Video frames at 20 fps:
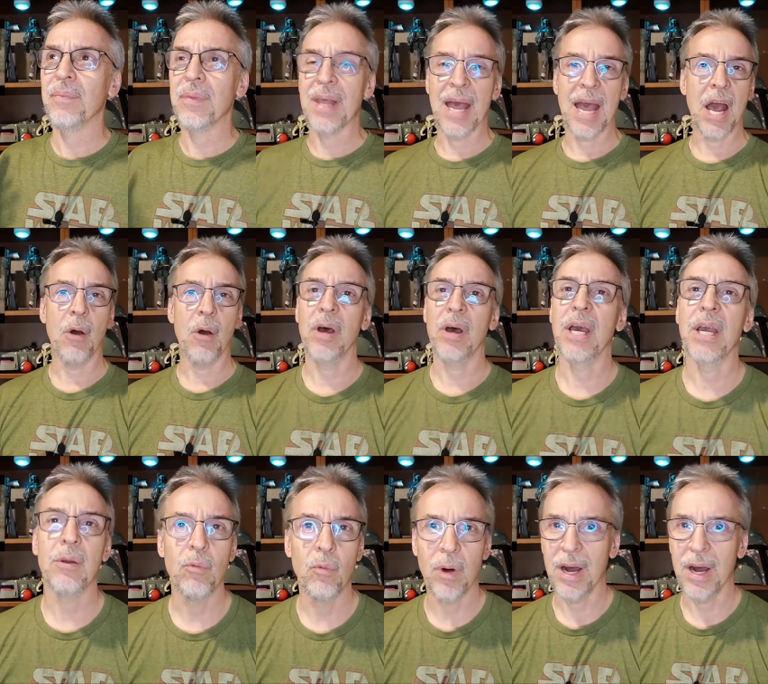how
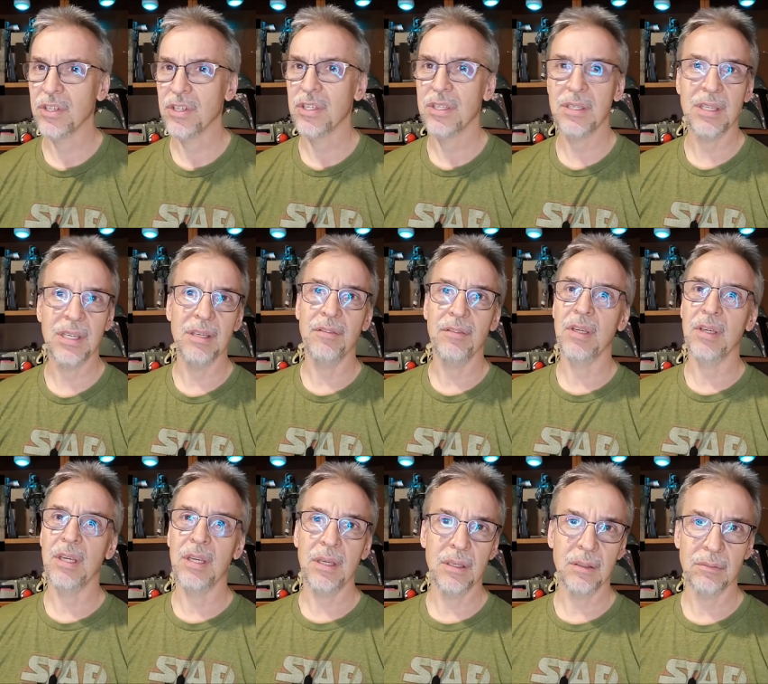I watch T
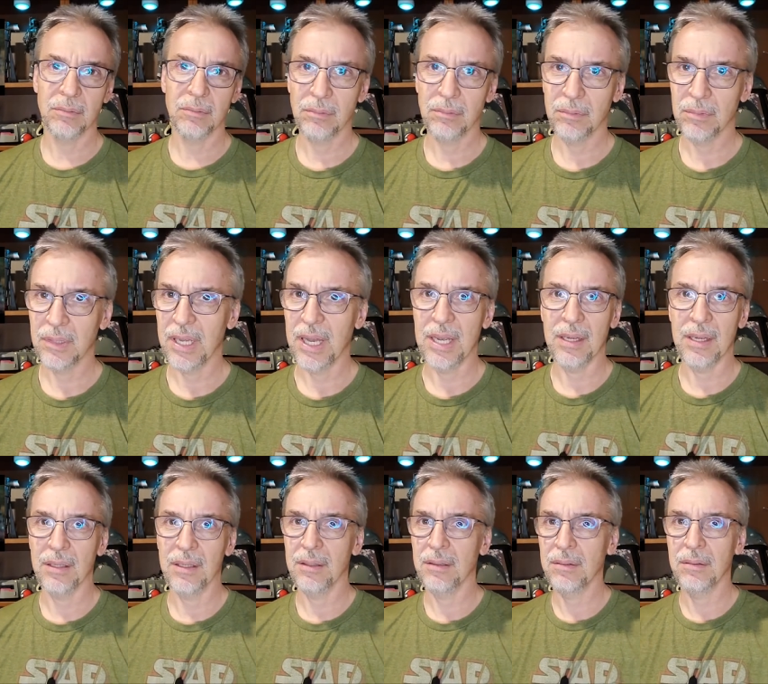V.
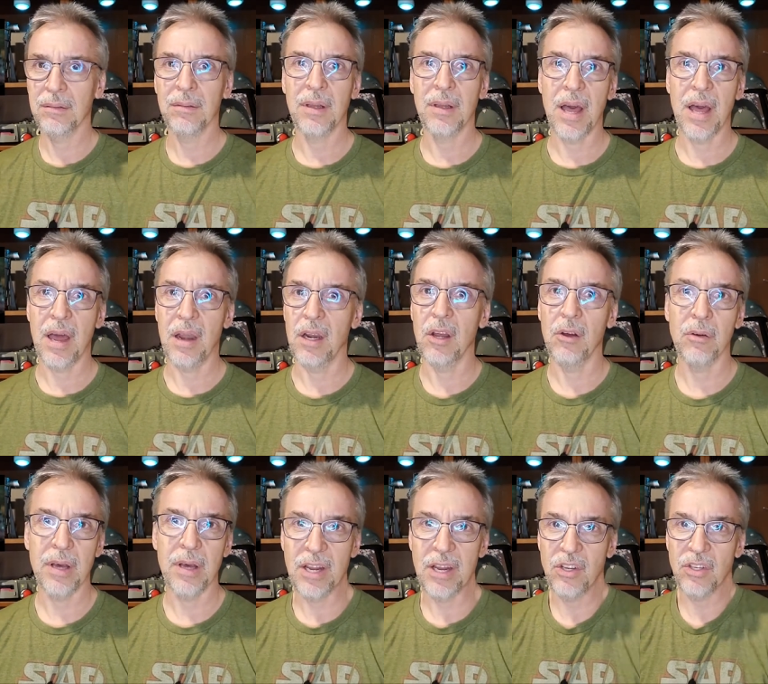Like, I don't
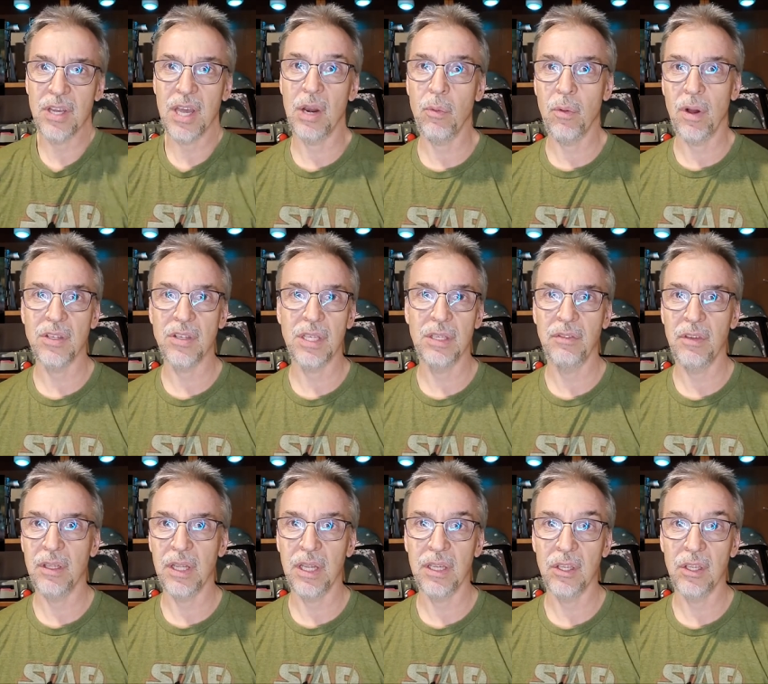know, I just kind of watch T
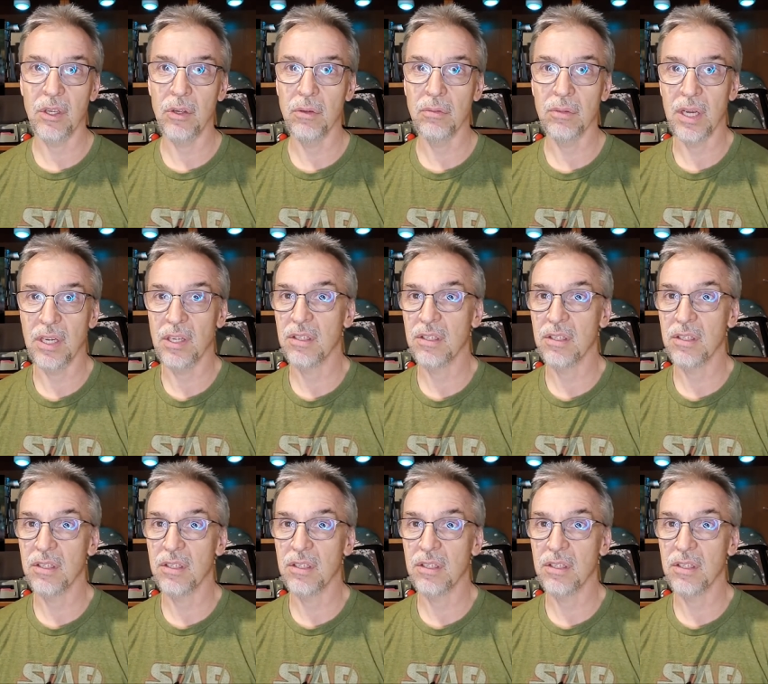V like you. I